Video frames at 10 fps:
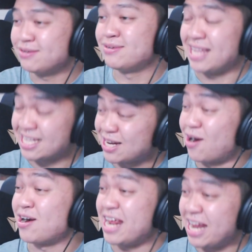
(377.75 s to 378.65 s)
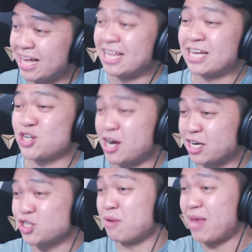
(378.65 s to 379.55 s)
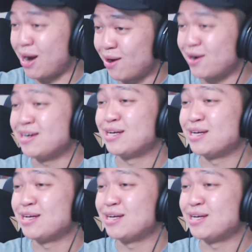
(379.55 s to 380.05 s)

That's a hard-hitting electronic drum there.